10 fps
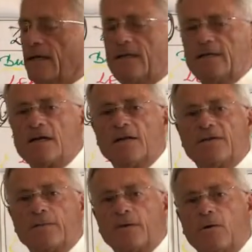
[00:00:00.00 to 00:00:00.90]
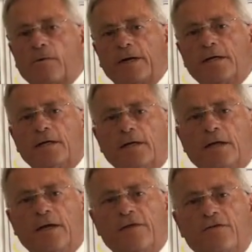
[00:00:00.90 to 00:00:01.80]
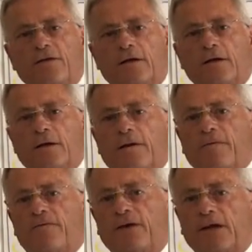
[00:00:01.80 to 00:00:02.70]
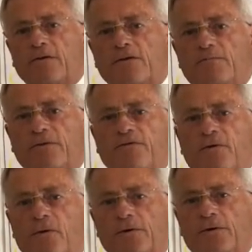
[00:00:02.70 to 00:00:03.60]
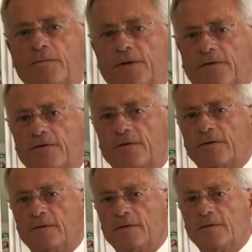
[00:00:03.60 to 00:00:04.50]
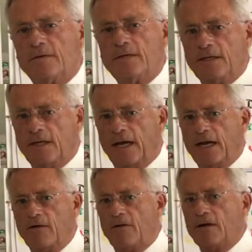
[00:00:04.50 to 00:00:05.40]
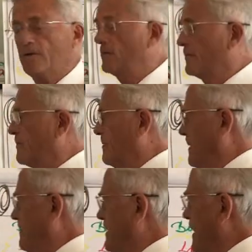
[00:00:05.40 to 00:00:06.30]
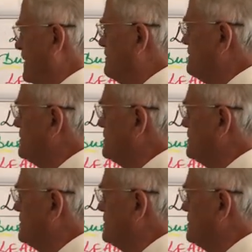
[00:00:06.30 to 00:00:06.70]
that this concept over here is figures before humans. And I want you to remember that.